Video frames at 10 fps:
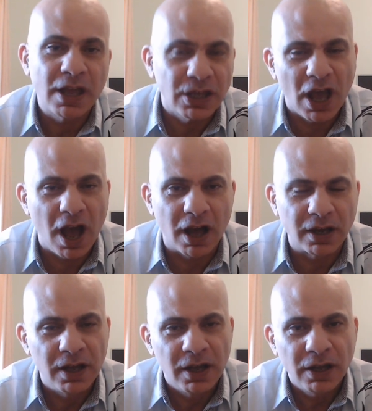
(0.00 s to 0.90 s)

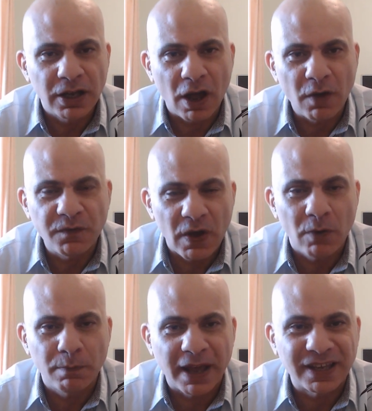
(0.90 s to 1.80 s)
young, you know,
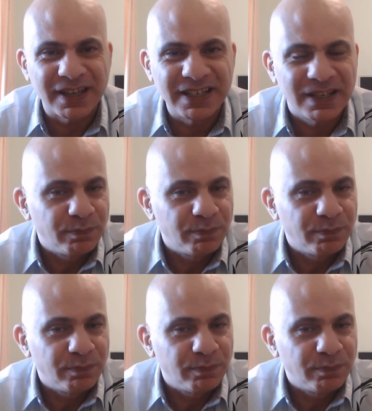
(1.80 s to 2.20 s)
filmmakers,